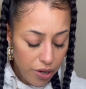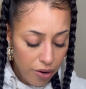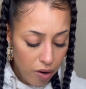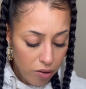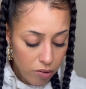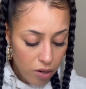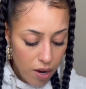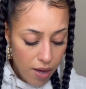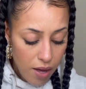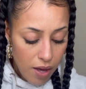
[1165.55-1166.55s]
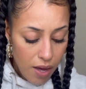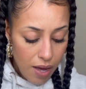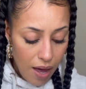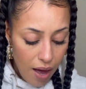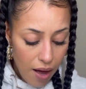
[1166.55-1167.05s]
are
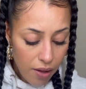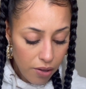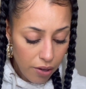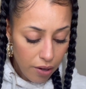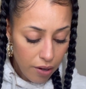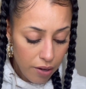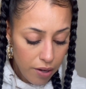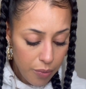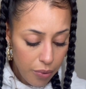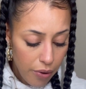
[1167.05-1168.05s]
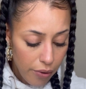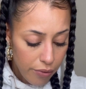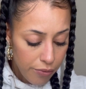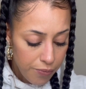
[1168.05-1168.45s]
hella good, bro.